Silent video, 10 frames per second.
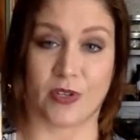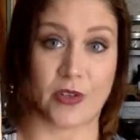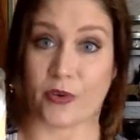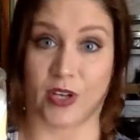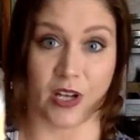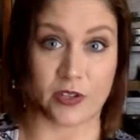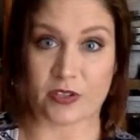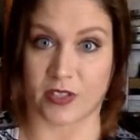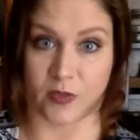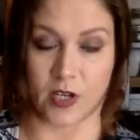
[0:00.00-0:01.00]
there are other
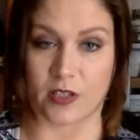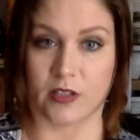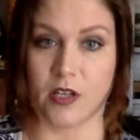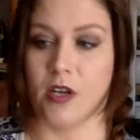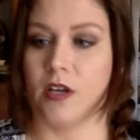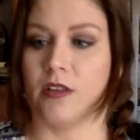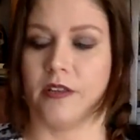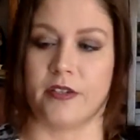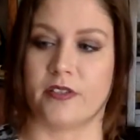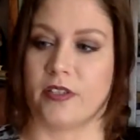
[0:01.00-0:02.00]
colors as well.
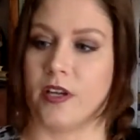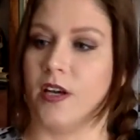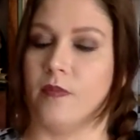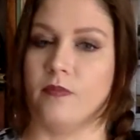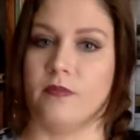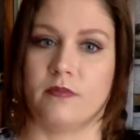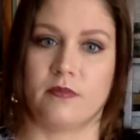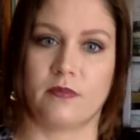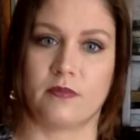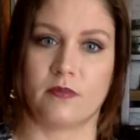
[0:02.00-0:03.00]
There's
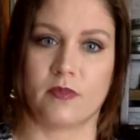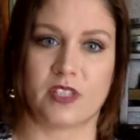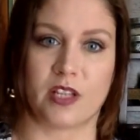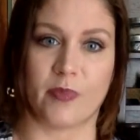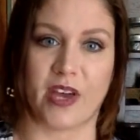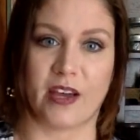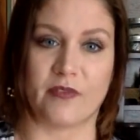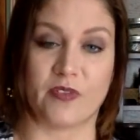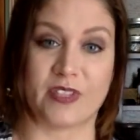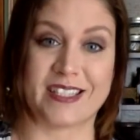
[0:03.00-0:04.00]
some that have
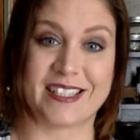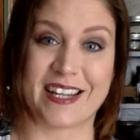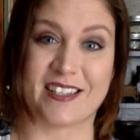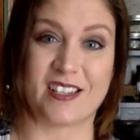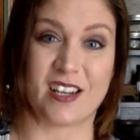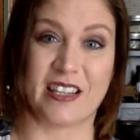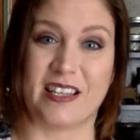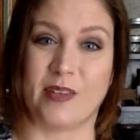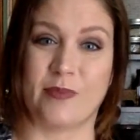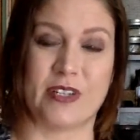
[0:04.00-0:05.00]
different saints on
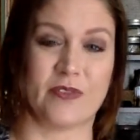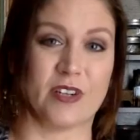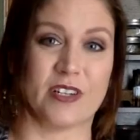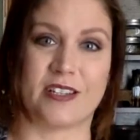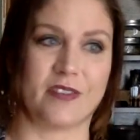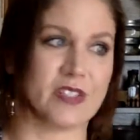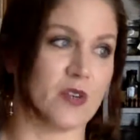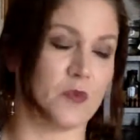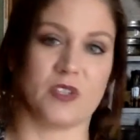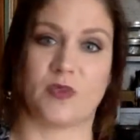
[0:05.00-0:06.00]
them. I've
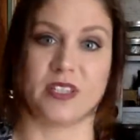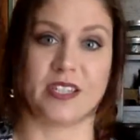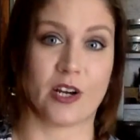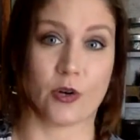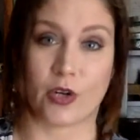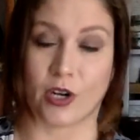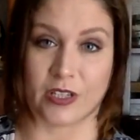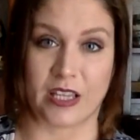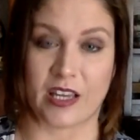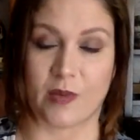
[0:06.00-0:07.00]
seen ones with tarot
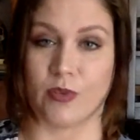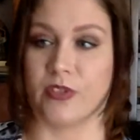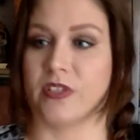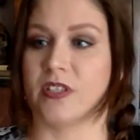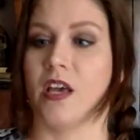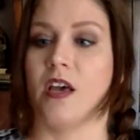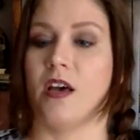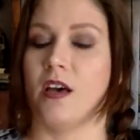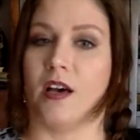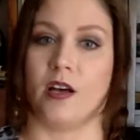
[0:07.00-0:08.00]
card labels.
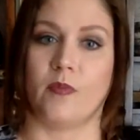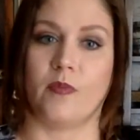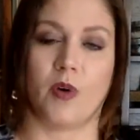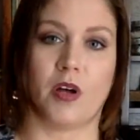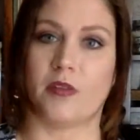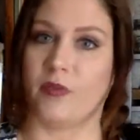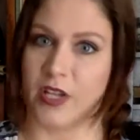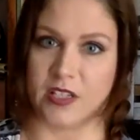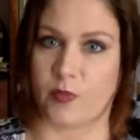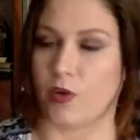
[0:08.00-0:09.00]
All different kinds of